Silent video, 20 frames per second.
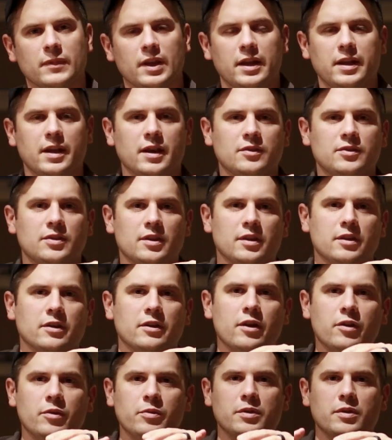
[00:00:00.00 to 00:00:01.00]
And next thing you
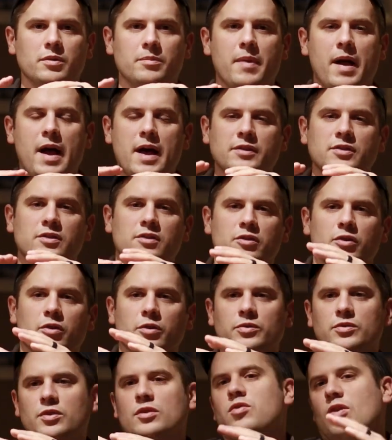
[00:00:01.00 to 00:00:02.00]
know, your mask
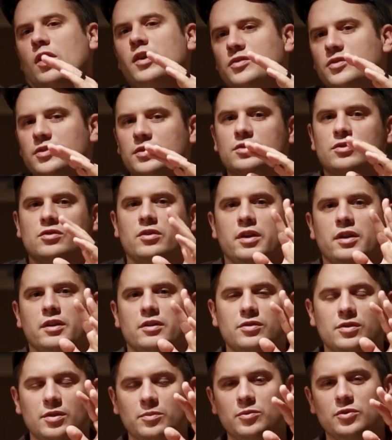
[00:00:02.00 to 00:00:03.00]
goes across the screen
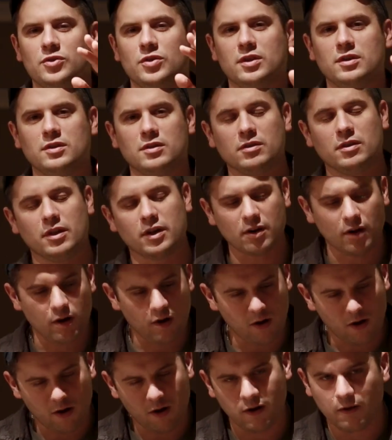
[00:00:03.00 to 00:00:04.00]
or some shit, and you're like,
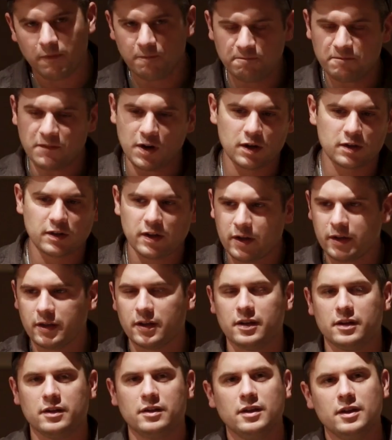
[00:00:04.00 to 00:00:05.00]
oh, fuck, now I
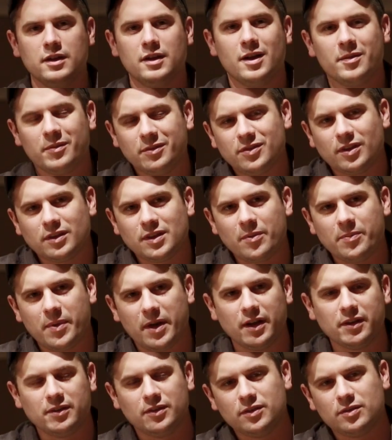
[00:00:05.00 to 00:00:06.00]
gotta. And it's not that
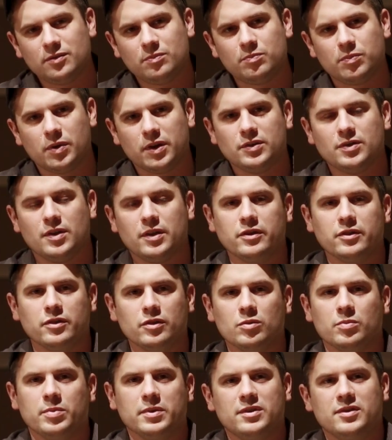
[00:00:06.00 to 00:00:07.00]
bad, you just press
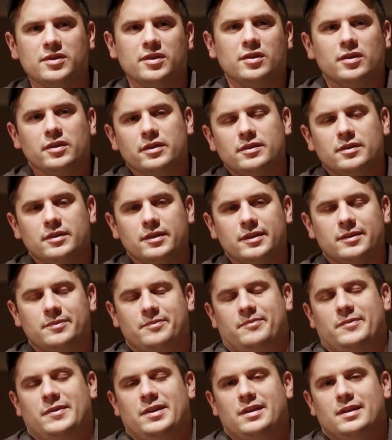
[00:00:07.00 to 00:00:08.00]
undo, but still, it's like
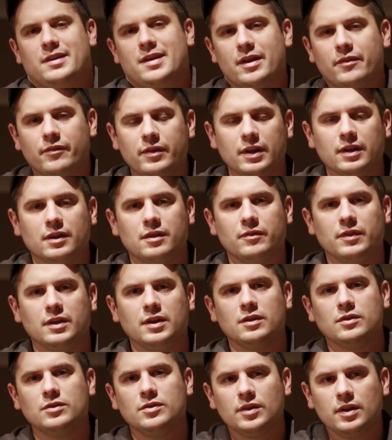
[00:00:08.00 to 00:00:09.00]
kind of an
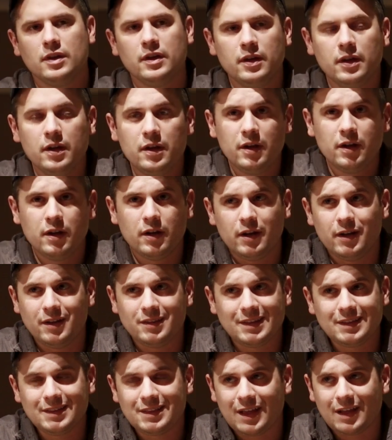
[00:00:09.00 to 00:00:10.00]
inconvenience. And I
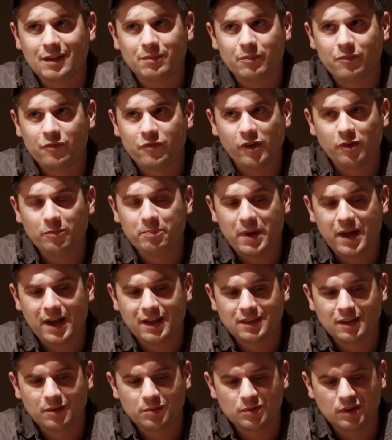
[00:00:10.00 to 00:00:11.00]
think that felt
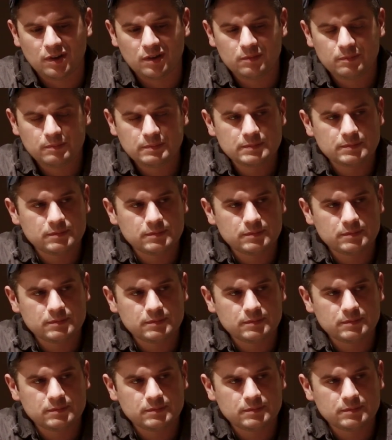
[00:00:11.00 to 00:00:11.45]
pad thing was like